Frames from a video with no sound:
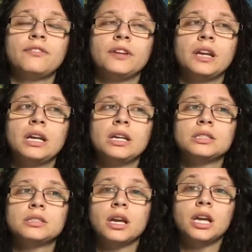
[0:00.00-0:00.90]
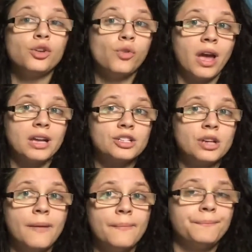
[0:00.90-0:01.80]
if it is
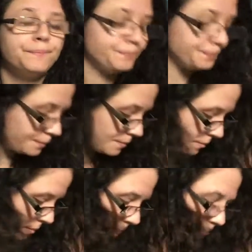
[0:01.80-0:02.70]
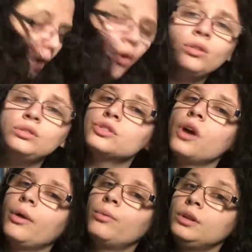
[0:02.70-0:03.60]
Inuyasha,
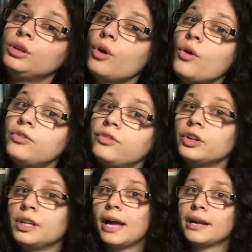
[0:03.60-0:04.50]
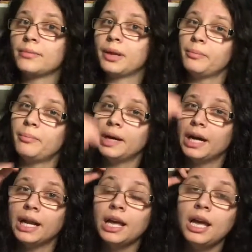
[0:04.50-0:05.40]
also I will go for the anime.
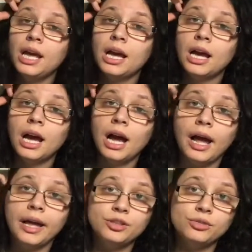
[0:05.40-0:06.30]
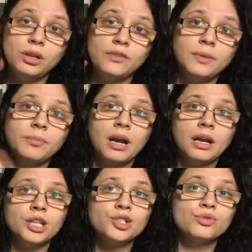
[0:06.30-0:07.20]
But I do love the
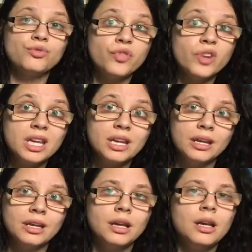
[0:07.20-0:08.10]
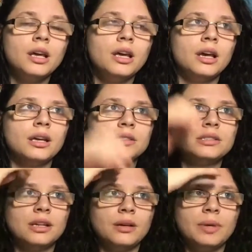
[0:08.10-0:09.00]
manga to read it.
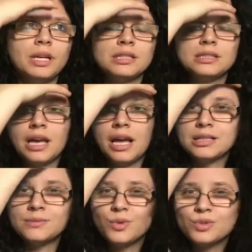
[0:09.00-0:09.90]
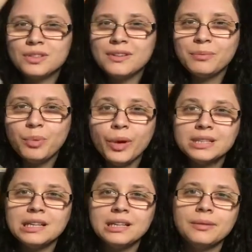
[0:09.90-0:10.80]
It's uh, because it has most of the
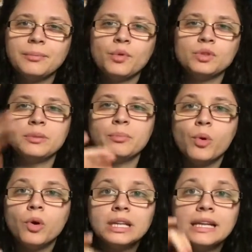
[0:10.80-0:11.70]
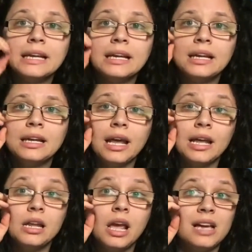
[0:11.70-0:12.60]
points that are most important in it,
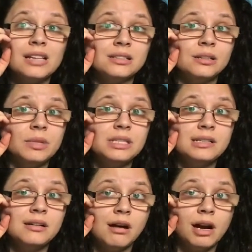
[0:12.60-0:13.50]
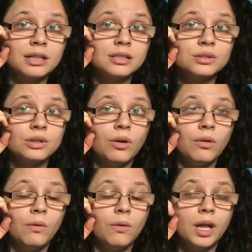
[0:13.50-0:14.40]
and it has an amazing art.
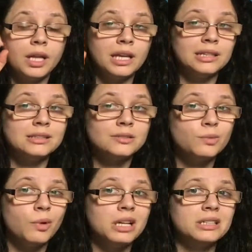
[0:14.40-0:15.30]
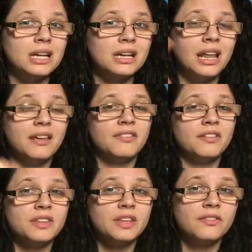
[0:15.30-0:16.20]
So this one is kind of like
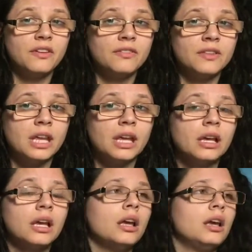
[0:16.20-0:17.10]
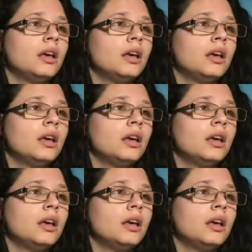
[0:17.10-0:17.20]
fifty fifty.